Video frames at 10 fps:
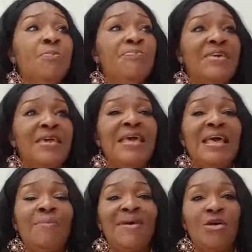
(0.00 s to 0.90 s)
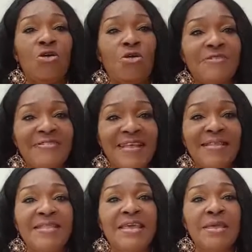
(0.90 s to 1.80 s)
be about
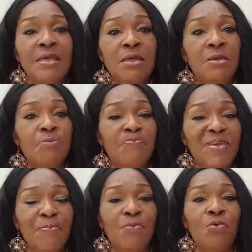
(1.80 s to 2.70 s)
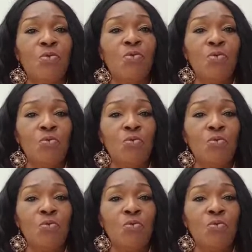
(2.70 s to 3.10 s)
constantly people